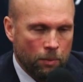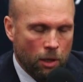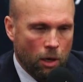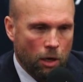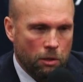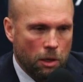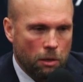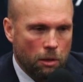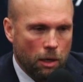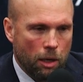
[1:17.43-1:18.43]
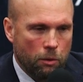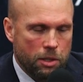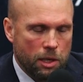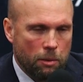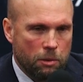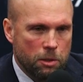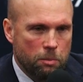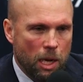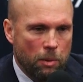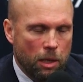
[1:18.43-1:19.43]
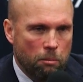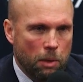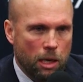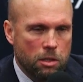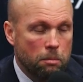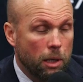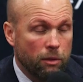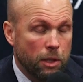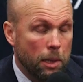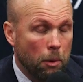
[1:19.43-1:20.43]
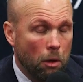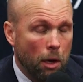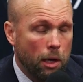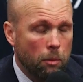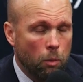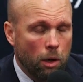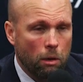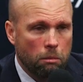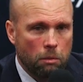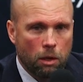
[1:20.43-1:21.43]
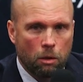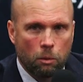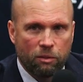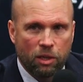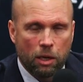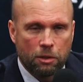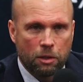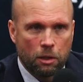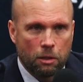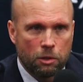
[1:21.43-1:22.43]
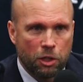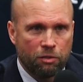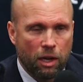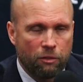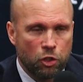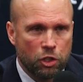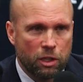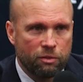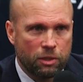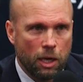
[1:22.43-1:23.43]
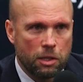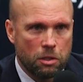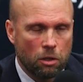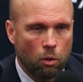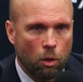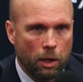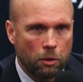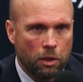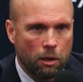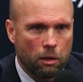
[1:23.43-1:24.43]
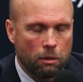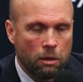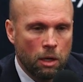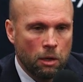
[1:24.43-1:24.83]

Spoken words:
you know, I would say just maybe it made us a bit of a deeper lineup where, you know, we've got shift after shift guys that are going out there and